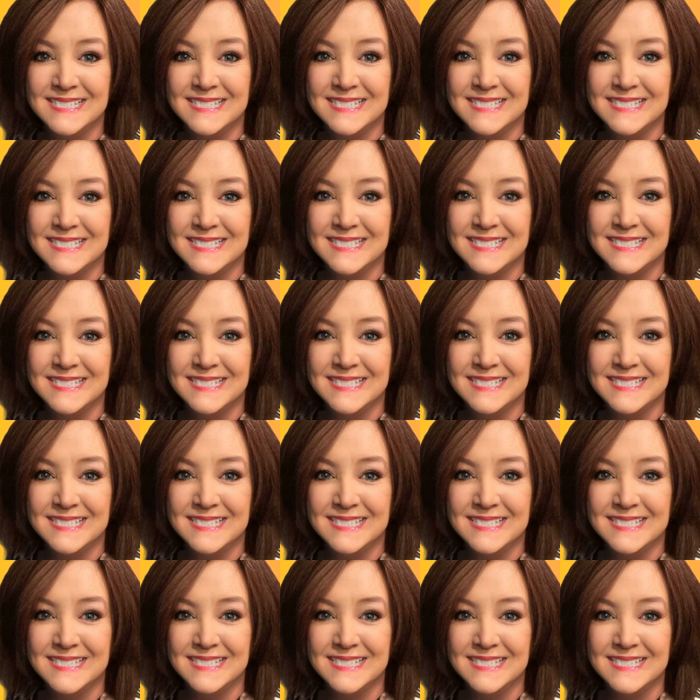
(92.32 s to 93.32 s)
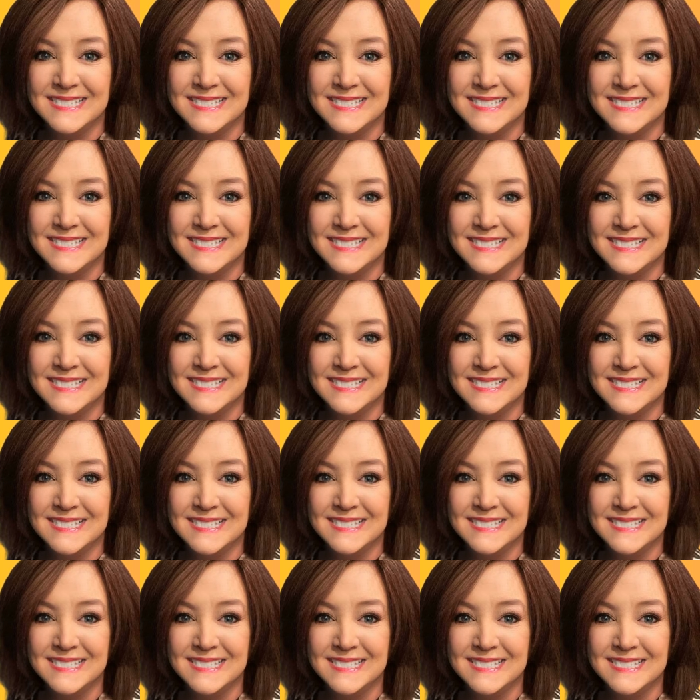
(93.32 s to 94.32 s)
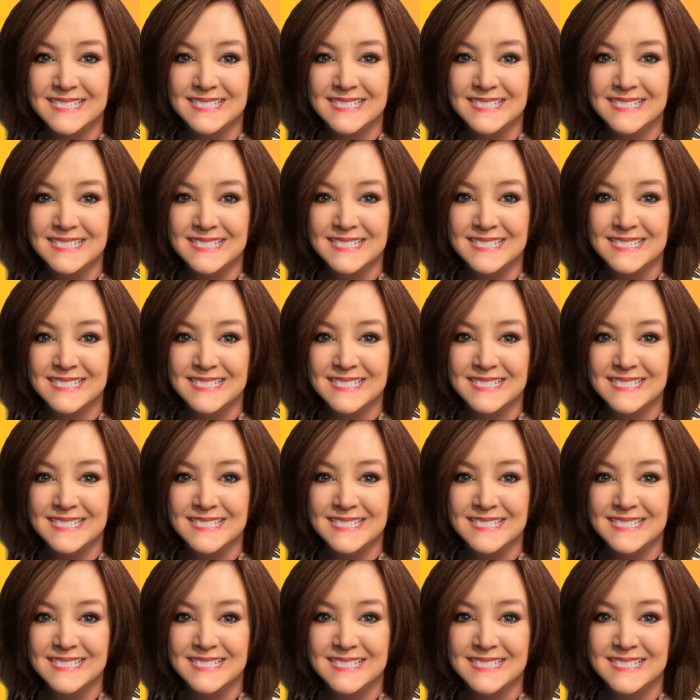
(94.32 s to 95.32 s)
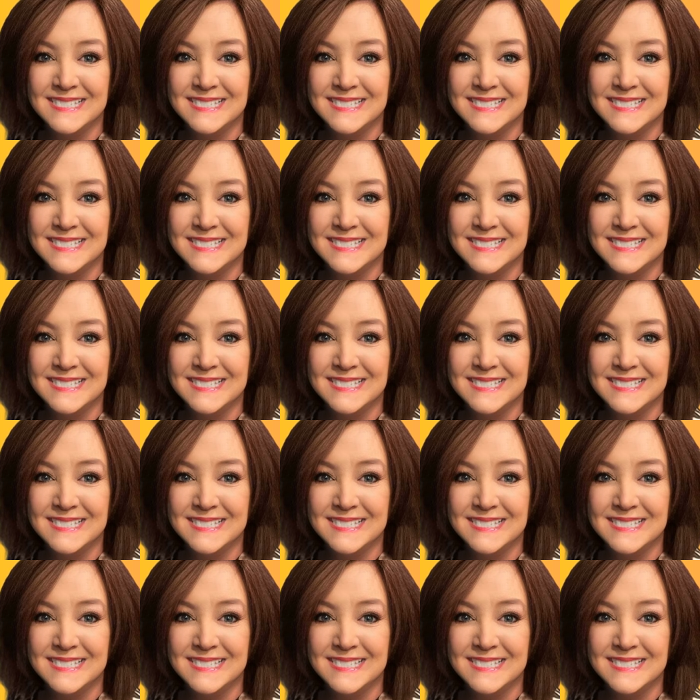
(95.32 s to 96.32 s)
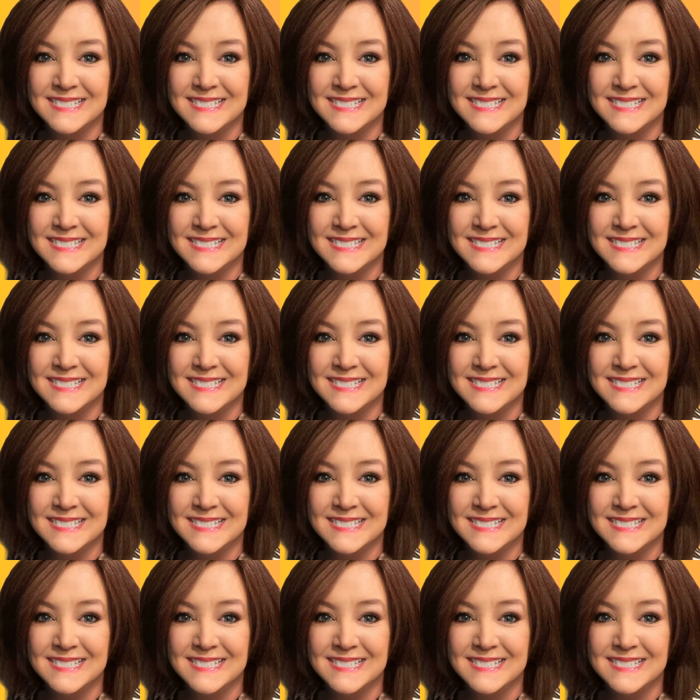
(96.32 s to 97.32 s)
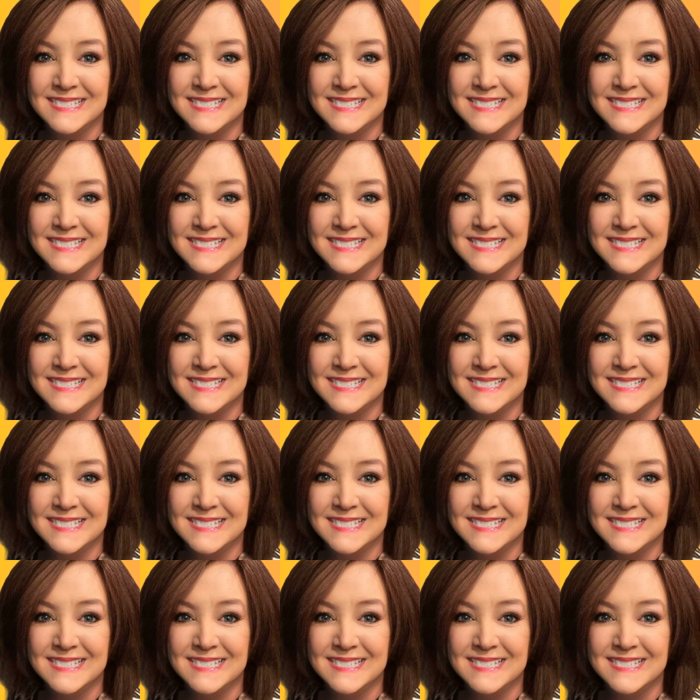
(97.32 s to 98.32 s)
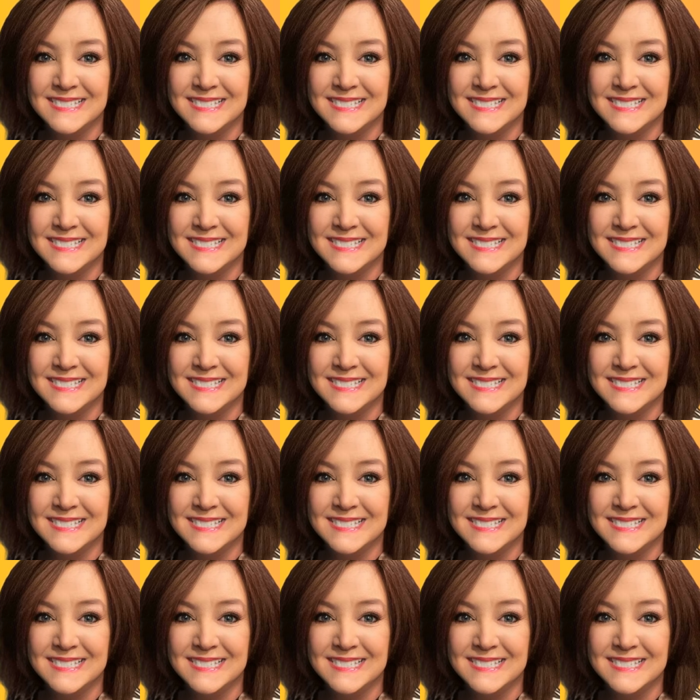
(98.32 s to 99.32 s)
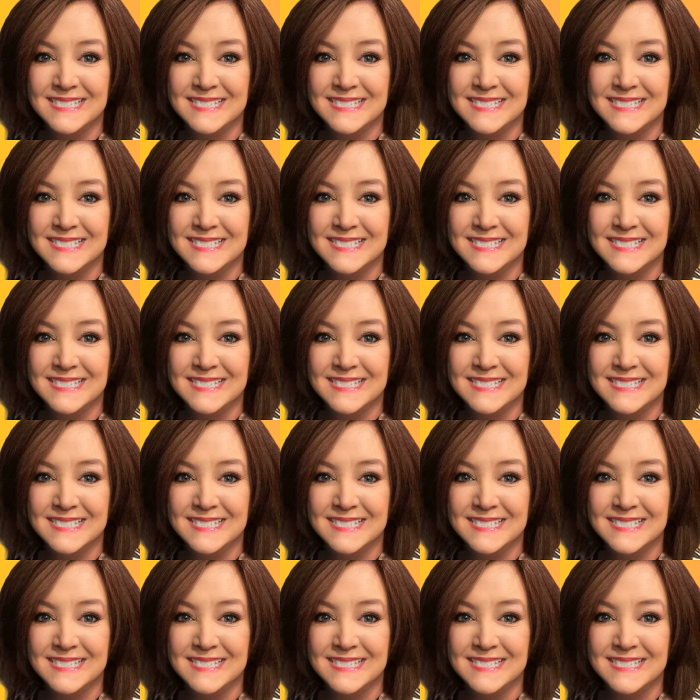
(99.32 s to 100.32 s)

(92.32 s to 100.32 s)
This is a still picture; no speech is visible.